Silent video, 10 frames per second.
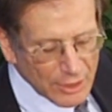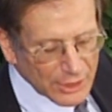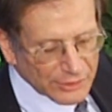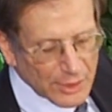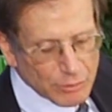
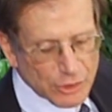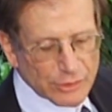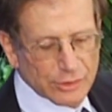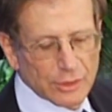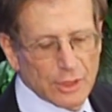
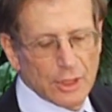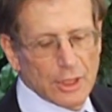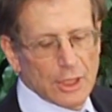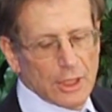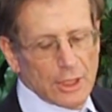exceptions.
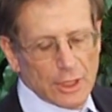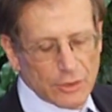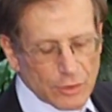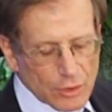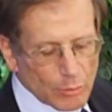And
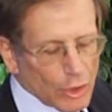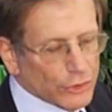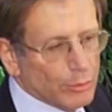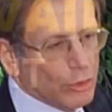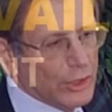there are
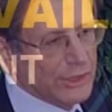multiple